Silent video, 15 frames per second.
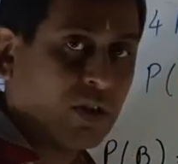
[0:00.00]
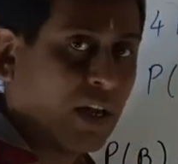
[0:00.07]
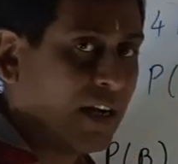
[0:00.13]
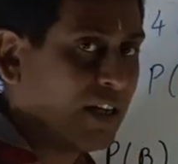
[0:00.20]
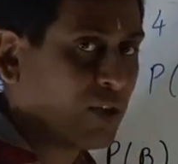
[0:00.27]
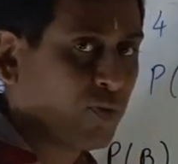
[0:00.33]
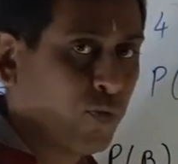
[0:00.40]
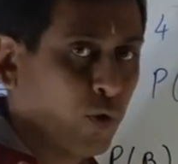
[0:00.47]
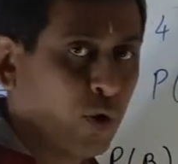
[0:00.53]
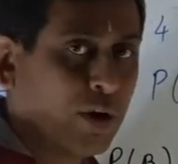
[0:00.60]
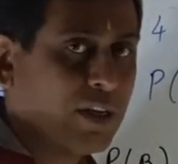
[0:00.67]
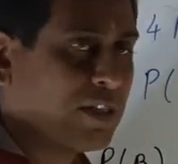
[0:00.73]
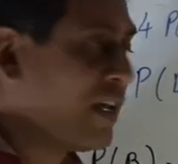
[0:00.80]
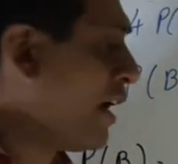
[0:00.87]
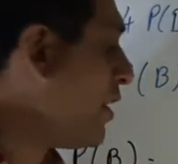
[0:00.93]
That is 4
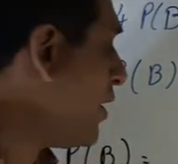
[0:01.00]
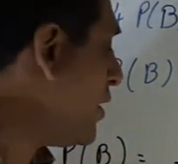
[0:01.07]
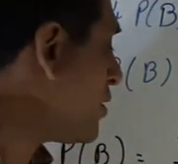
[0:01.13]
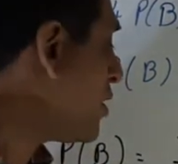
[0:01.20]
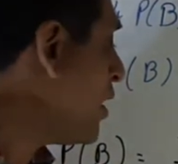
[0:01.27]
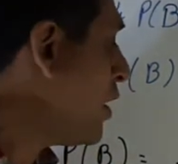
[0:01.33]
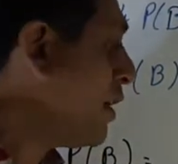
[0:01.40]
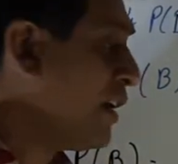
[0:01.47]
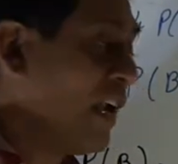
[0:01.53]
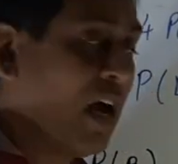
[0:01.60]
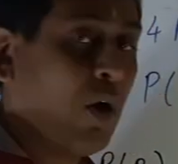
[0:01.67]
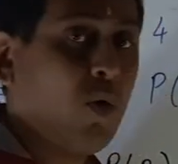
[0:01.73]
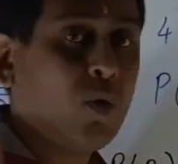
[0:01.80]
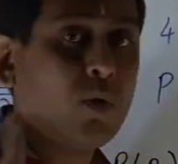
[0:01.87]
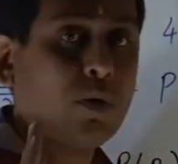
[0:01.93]
is the highest.
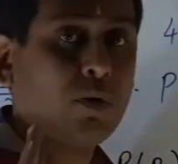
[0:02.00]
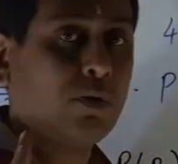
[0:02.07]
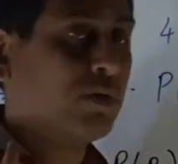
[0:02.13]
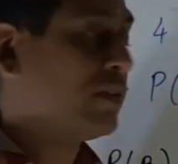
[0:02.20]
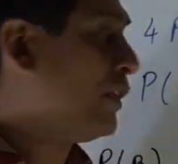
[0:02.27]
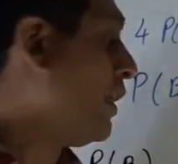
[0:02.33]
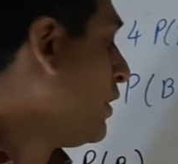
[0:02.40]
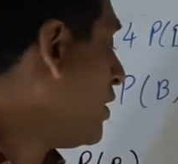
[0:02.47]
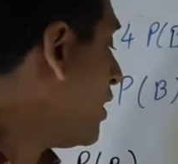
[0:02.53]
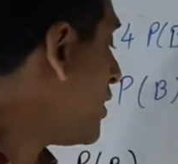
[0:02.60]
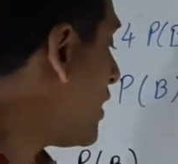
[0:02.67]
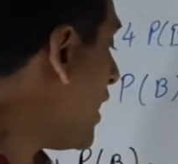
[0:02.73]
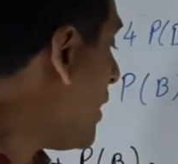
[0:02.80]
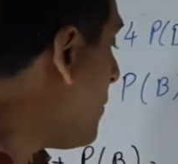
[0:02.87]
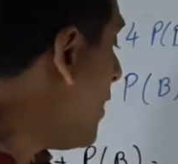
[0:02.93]
Now see the
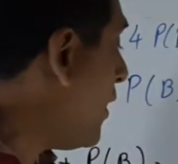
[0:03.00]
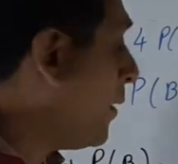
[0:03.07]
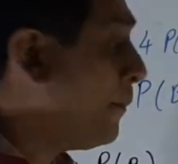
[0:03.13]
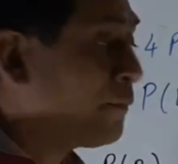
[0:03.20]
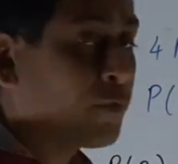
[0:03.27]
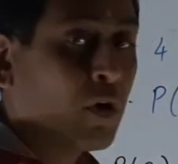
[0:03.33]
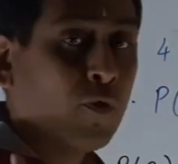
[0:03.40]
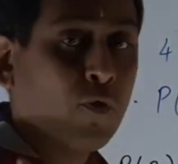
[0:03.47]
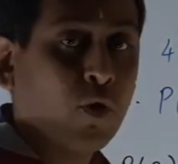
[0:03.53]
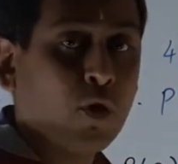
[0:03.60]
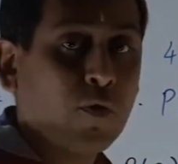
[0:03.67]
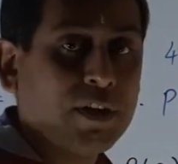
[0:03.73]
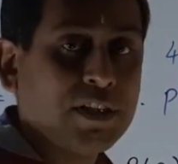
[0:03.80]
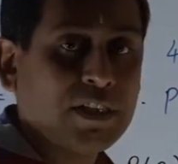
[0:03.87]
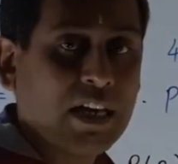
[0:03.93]
table. 4
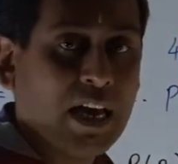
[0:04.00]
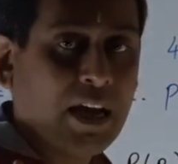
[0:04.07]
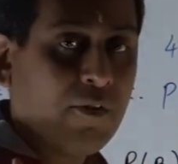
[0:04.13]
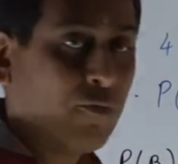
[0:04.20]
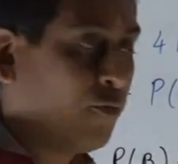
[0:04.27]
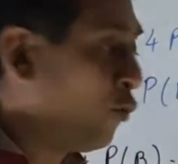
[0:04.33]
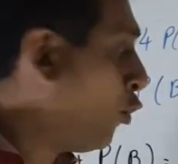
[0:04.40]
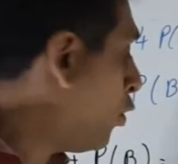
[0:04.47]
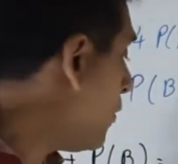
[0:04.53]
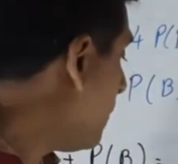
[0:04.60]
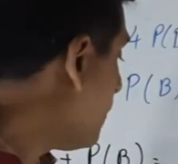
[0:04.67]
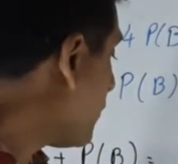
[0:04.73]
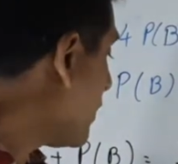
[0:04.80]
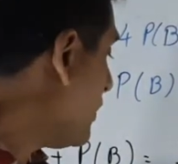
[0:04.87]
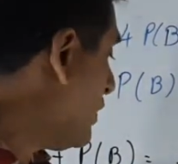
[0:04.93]
ones are 4,
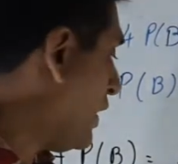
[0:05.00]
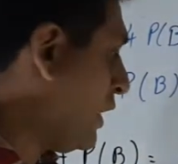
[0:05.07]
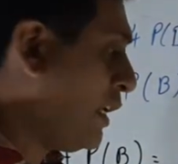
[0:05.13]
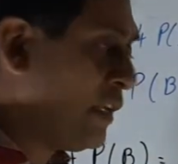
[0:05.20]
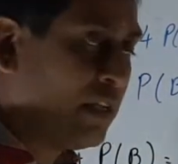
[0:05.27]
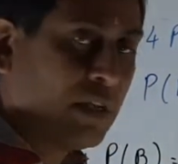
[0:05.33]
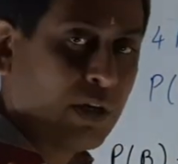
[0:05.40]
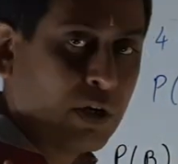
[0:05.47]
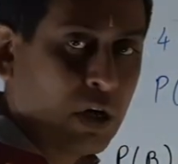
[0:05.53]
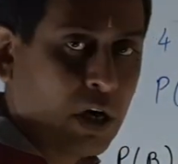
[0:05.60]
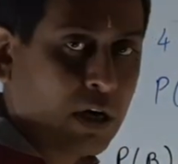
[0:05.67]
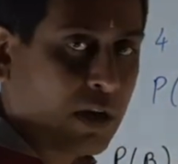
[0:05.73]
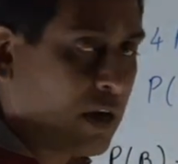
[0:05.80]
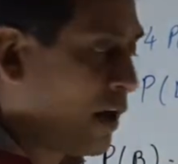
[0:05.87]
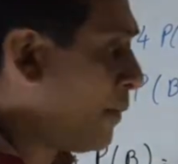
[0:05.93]
3
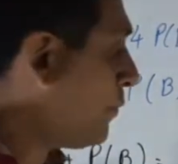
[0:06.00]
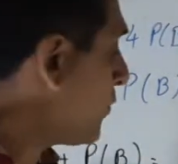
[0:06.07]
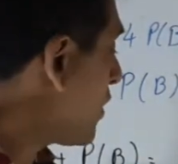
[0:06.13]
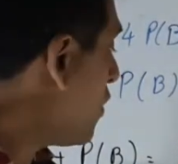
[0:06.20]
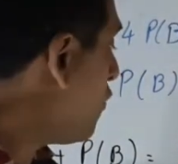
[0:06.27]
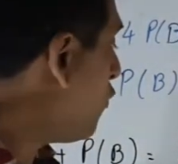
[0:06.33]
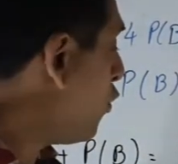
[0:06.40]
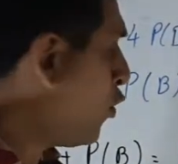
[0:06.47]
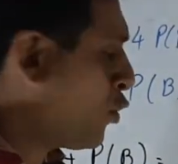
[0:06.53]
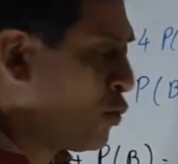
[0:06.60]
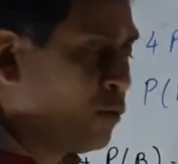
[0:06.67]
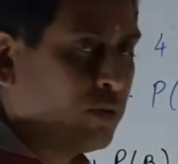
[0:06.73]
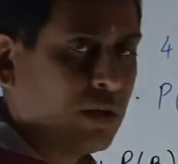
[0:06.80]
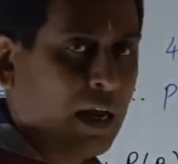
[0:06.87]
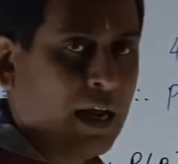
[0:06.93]
not come, 4
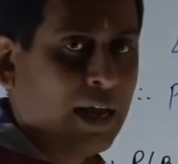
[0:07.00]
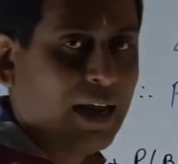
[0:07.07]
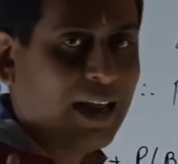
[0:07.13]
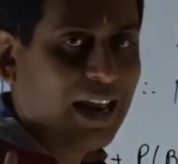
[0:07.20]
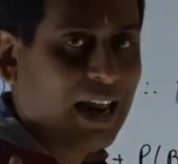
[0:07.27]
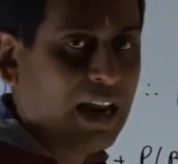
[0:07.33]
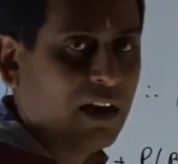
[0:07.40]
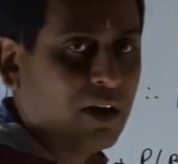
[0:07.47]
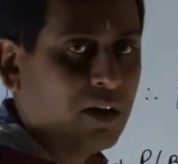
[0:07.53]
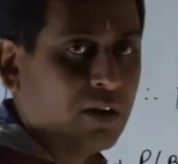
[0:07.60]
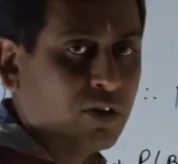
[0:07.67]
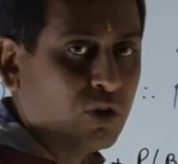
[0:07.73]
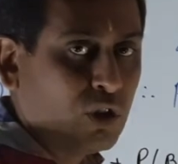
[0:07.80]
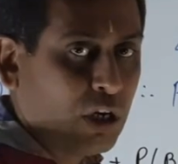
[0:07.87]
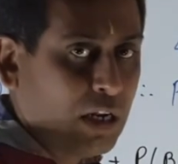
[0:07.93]
twos are 8,
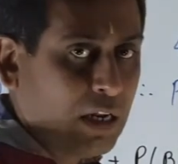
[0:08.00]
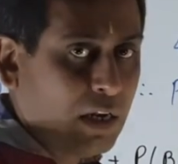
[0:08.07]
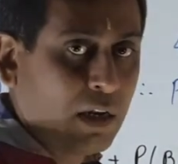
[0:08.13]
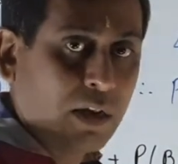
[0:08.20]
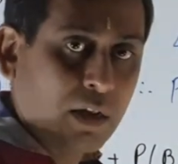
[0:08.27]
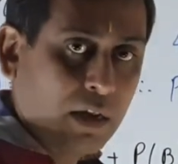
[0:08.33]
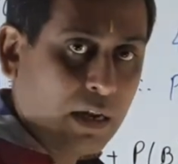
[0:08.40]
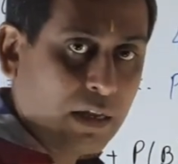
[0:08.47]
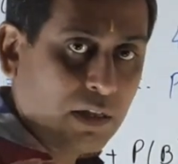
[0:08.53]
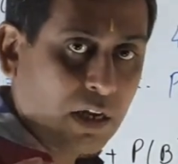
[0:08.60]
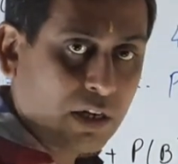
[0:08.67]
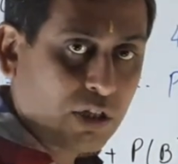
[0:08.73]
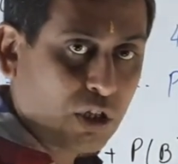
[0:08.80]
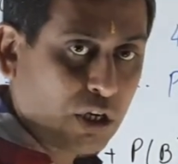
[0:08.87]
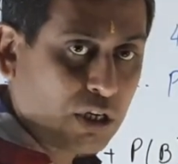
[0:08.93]
3 in the
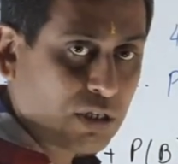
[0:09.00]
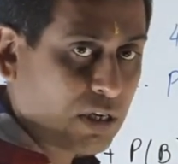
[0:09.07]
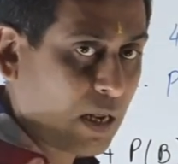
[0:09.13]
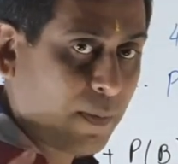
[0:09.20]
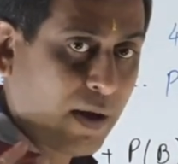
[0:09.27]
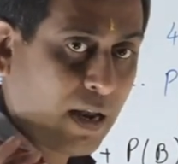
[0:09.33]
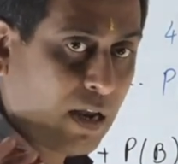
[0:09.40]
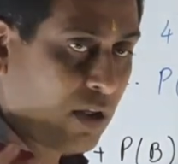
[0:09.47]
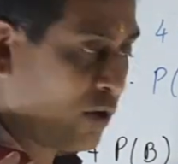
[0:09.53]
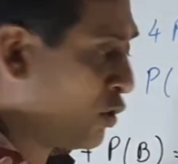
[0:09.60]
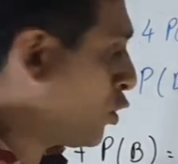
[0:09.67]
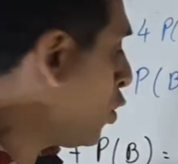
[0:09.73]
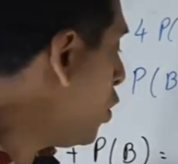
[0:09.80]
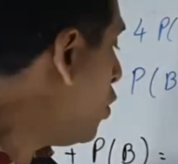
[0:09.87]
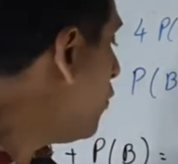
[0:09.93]
3's table,
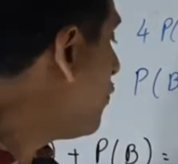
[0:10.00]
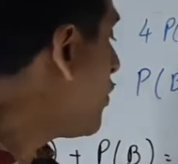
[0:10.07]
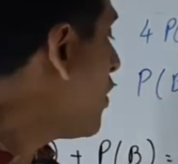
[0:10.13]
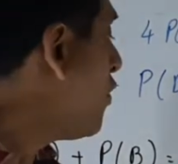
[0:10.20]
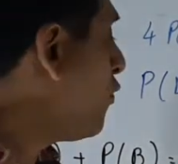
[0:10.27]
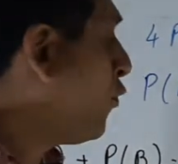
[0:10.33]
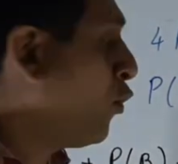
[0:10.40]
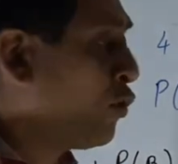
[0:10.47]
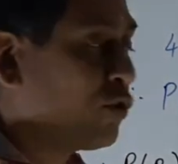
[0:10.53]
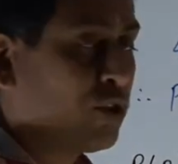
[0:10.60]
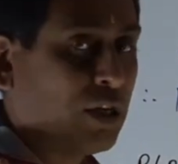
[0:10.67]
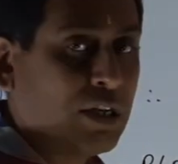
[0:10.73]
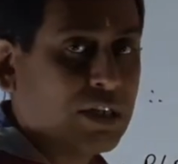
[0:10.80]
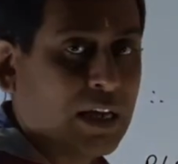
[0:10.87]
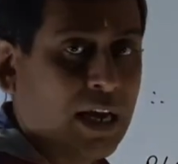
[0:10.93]
no, 4
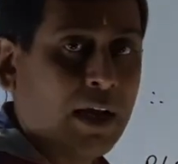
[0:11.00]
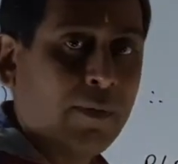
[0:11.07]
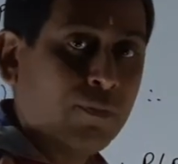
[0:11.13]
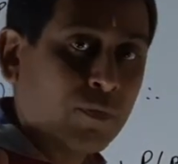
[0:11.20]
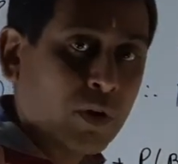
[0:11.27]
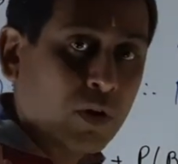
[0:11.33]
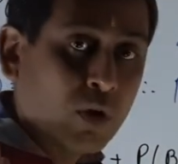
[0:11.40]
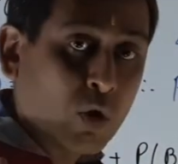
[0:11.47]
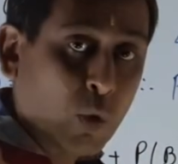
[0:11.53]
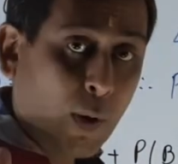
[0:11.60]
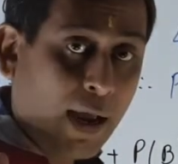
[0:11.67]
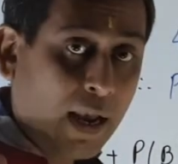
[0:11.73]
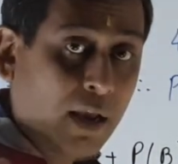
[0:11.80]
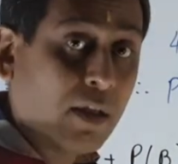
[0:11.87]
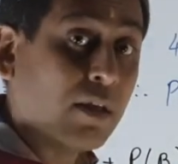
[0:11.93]
threes are
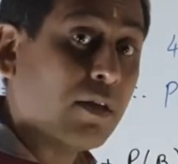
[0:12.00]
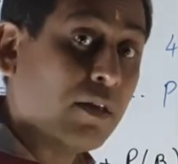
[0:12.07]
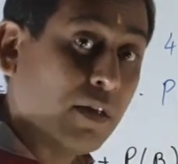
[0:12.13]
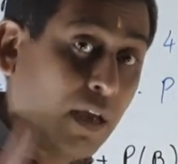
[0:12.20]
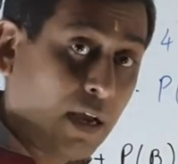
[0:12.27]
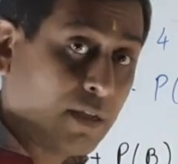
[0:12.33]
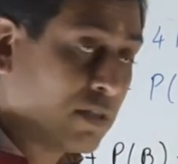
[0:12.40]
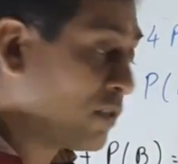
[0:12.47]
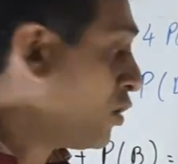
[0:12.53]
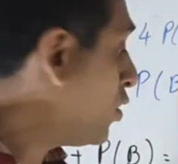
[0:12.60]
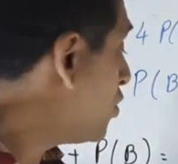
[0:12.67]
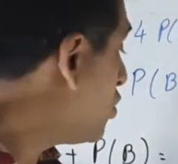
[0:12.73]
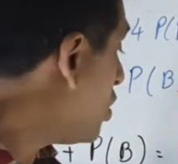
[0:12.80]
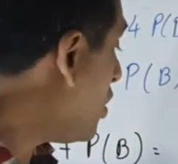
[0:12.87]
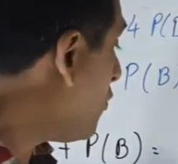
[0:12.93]
12, yes,
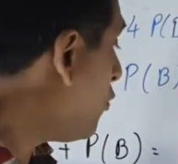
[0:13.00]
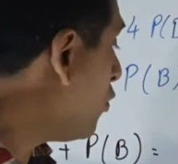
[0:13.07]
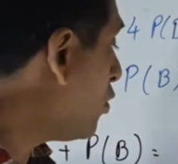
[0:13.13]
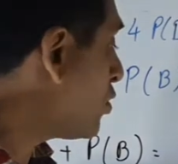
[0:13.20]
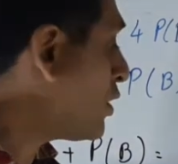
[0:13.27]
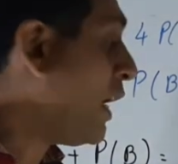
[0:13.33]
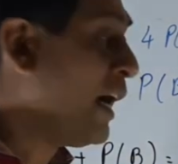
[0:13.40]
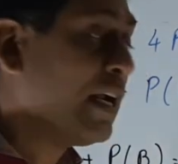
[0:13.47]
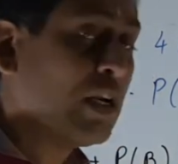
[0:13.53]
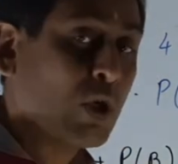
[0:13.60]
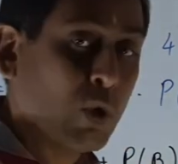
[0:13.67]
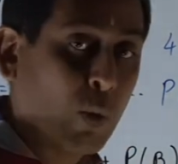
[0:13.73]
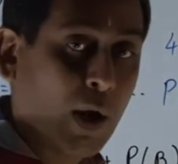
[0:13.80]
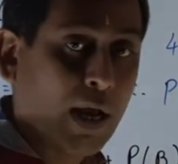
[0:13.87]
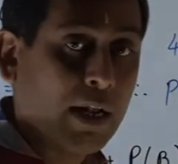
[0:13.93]
3 fours are
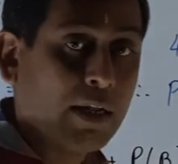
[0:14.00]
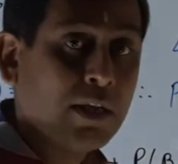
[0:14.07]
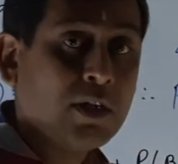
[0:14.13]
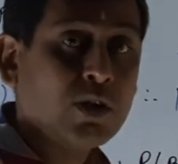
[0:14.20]
12.